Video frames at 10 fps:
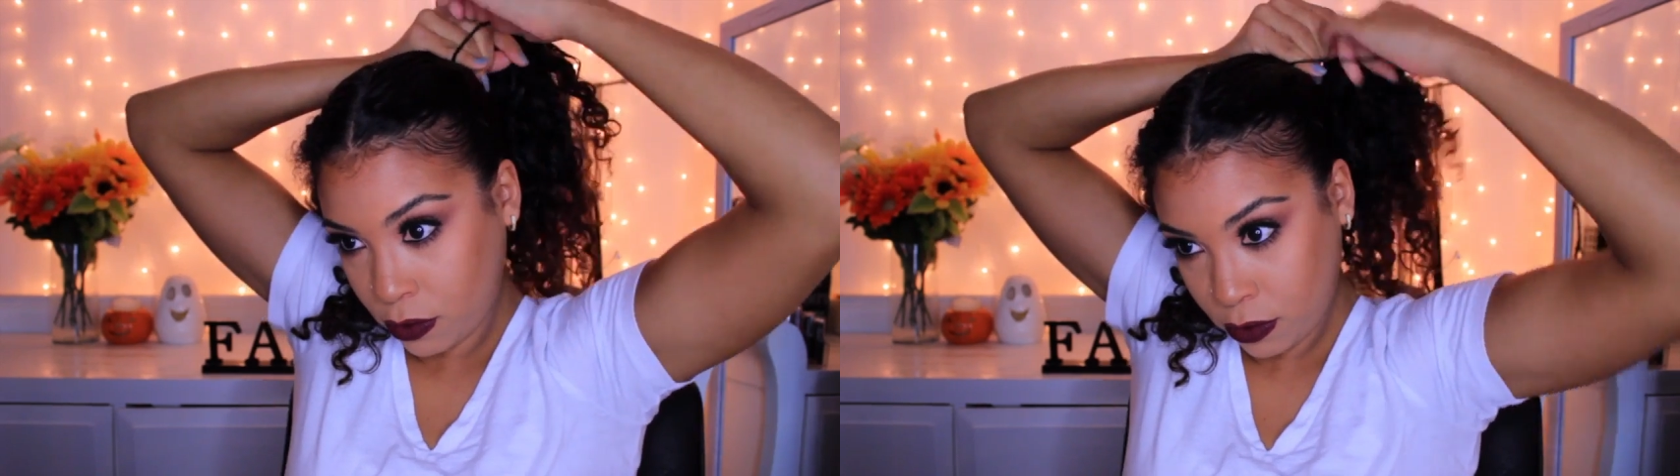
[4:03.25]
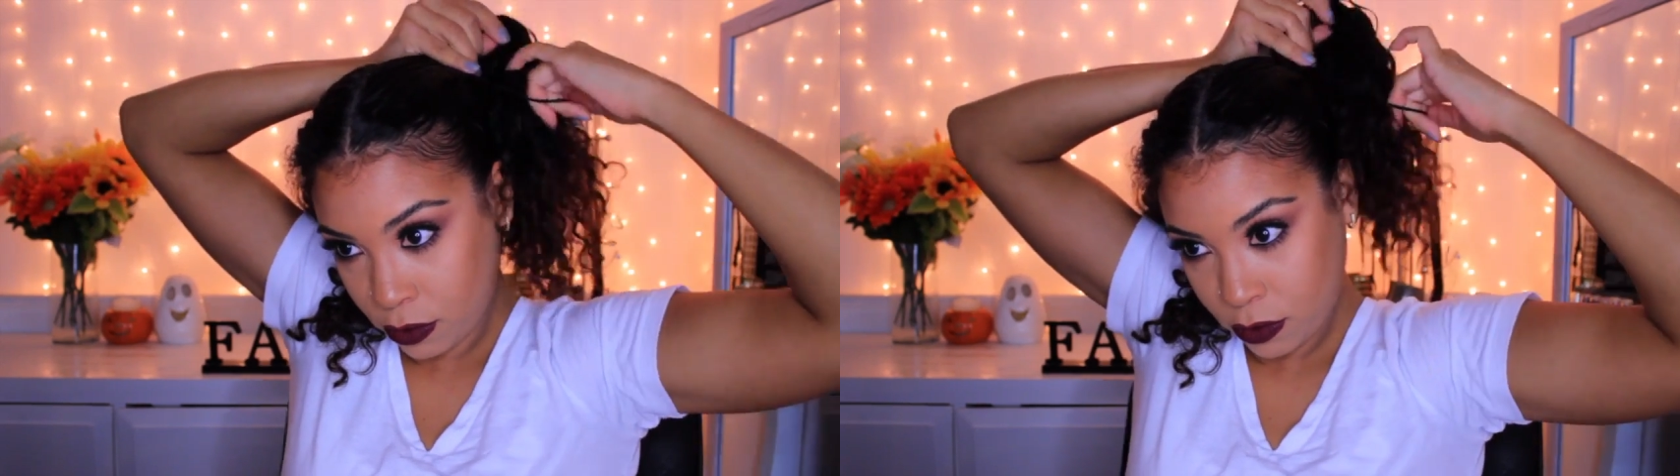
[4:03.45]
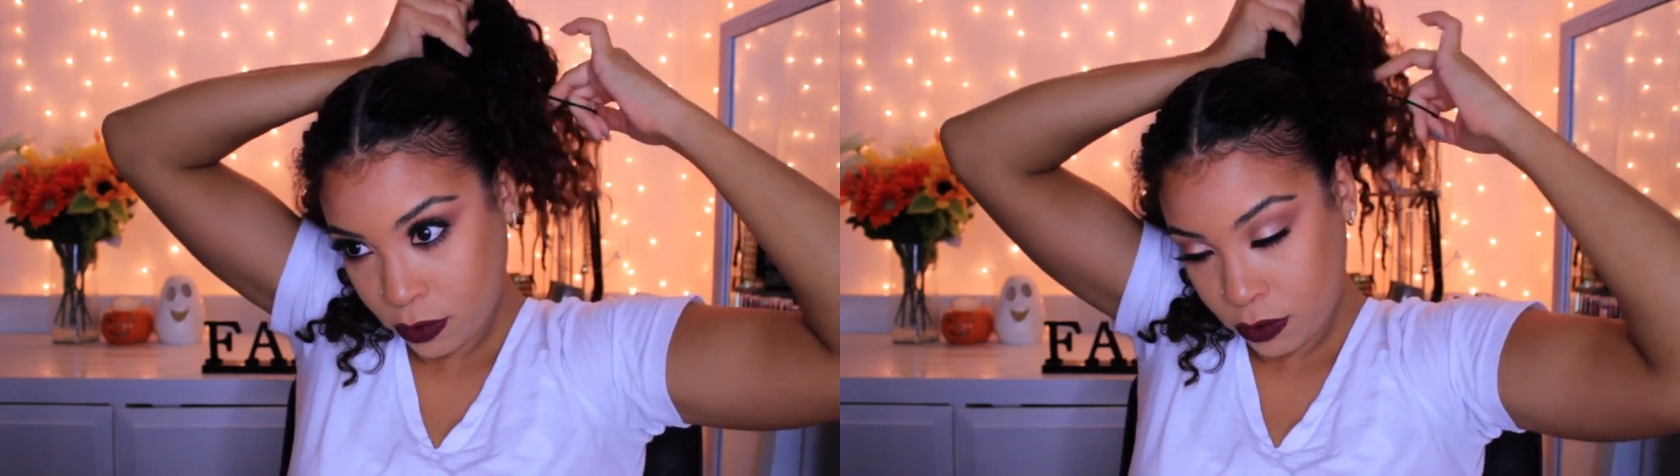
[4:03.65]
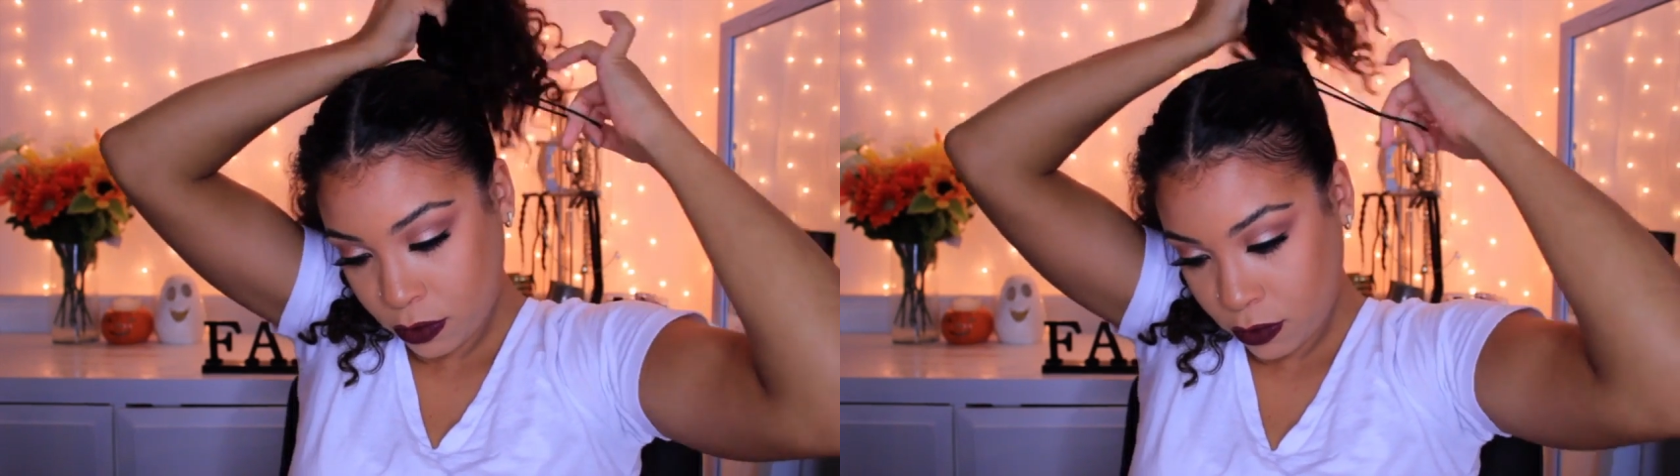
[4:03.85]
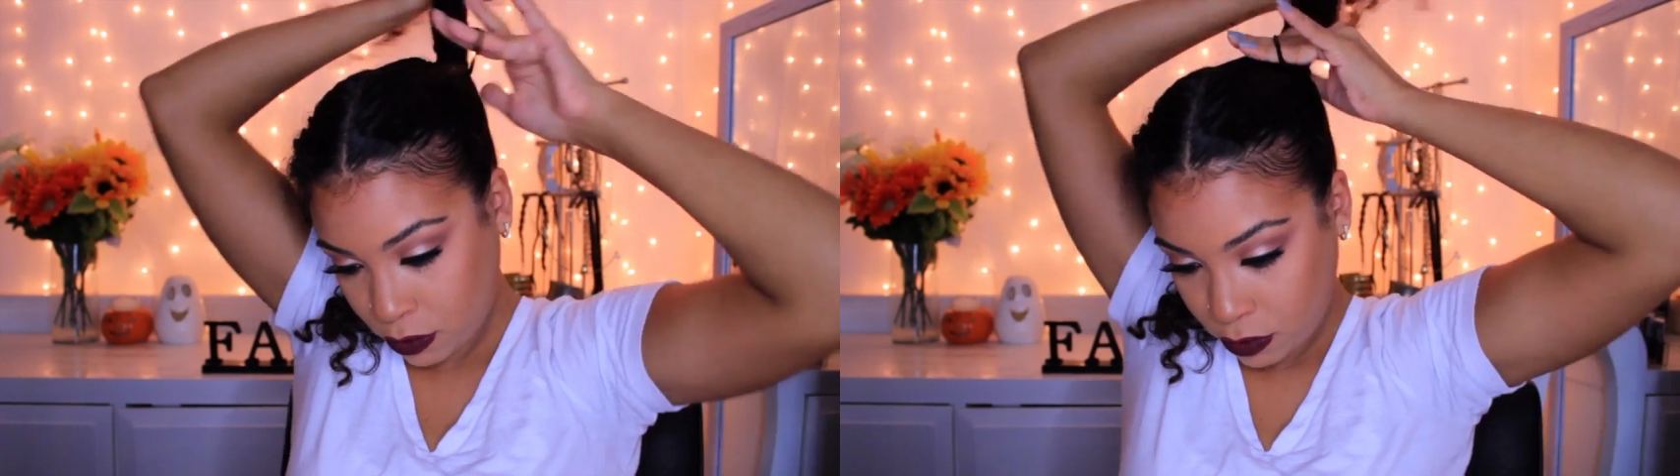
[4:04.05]
I want it in the
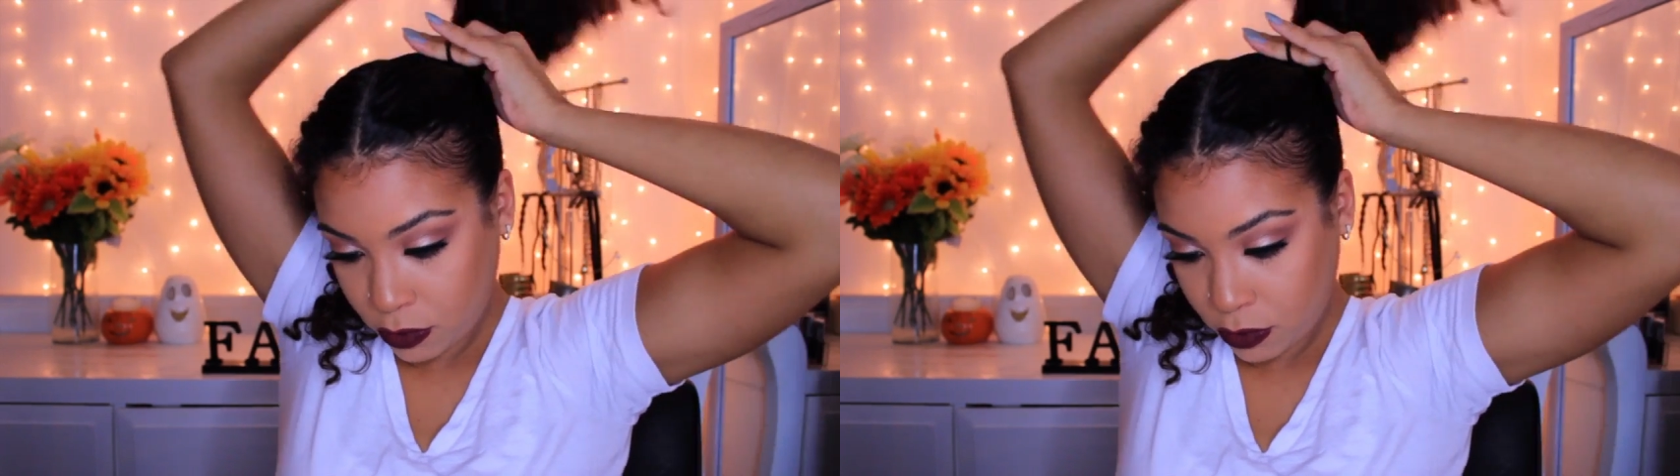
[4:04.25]
back.